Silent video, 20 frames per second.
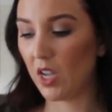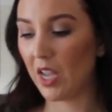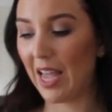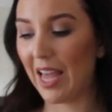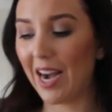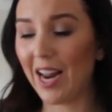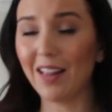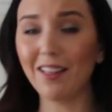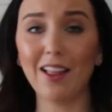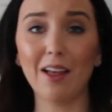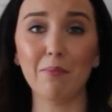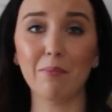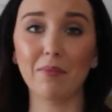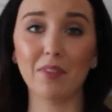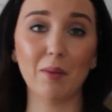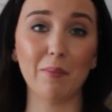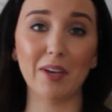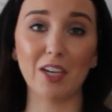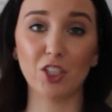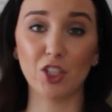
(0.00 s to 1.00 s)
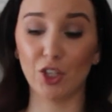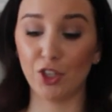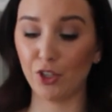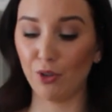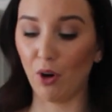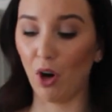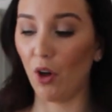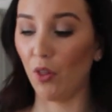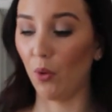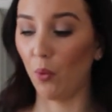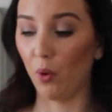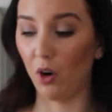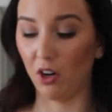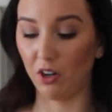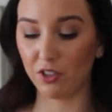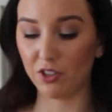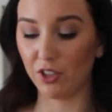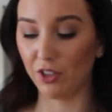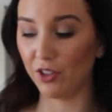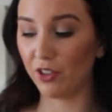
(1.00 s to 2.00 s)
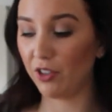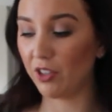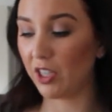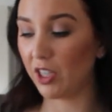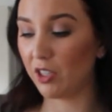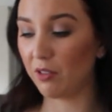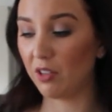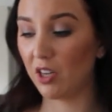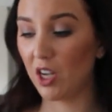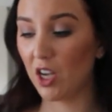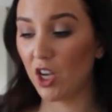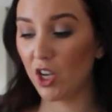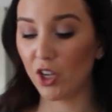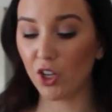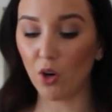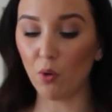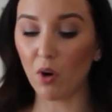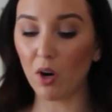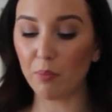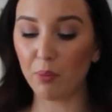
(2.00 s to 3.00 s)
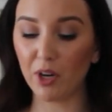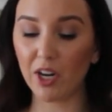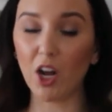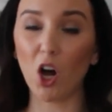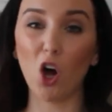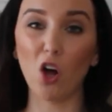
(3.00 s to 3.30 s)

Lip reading: And I let the mixer do all the work, so you don't want to put it